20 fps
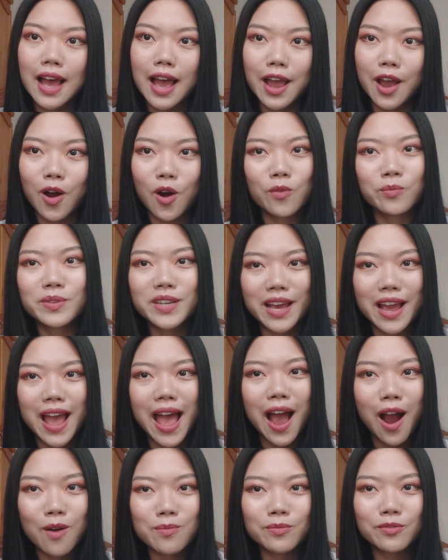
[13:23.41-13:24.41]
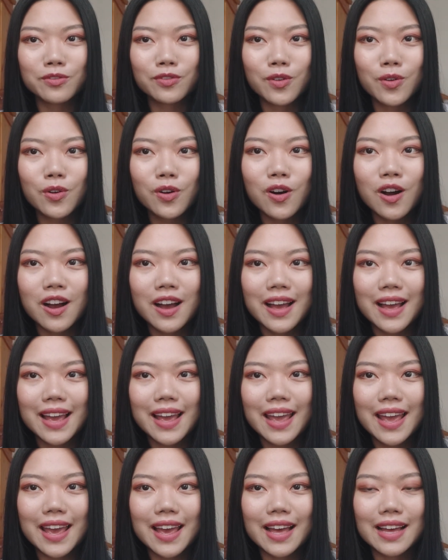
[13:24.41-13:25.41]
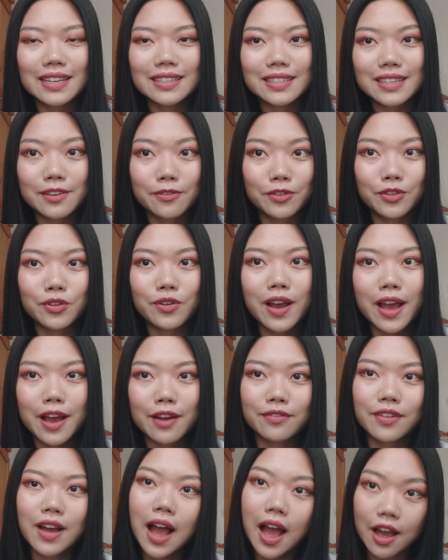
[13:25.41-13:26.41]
I hope they are helpful and if you have